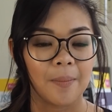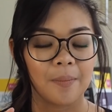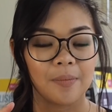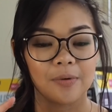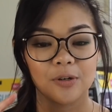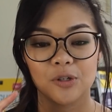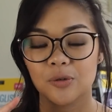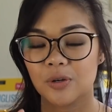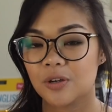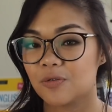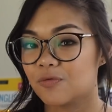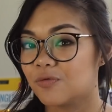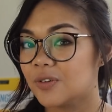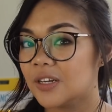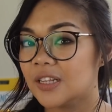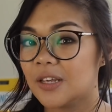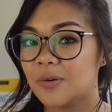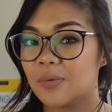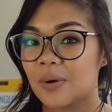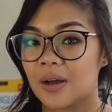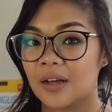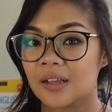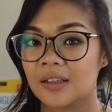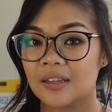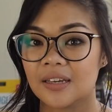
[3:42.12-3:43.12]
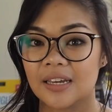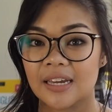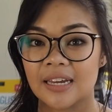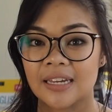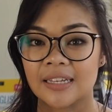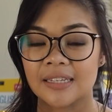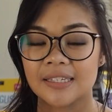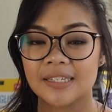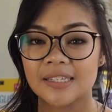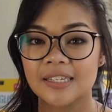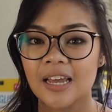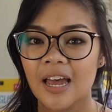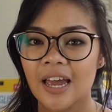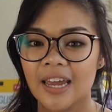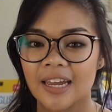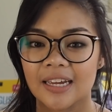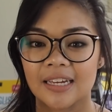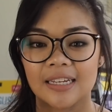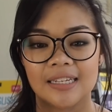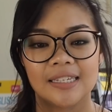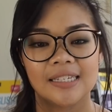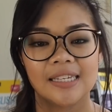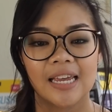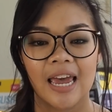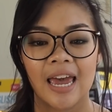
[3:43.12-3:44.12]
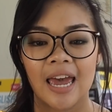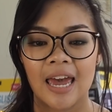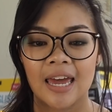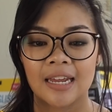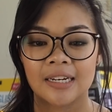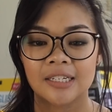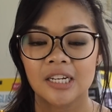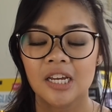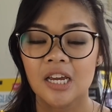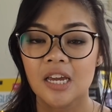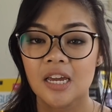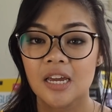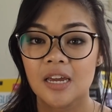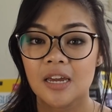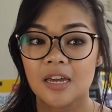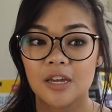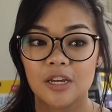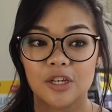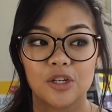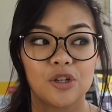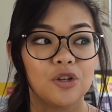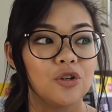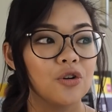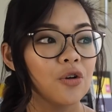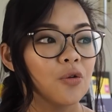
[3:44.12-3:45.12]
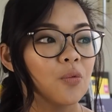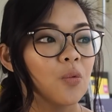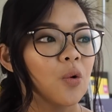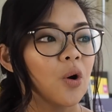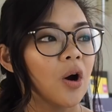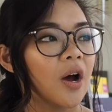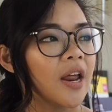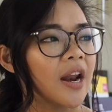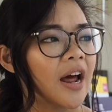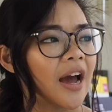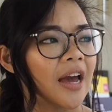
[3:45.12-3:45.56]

doing really well in science, and you know what?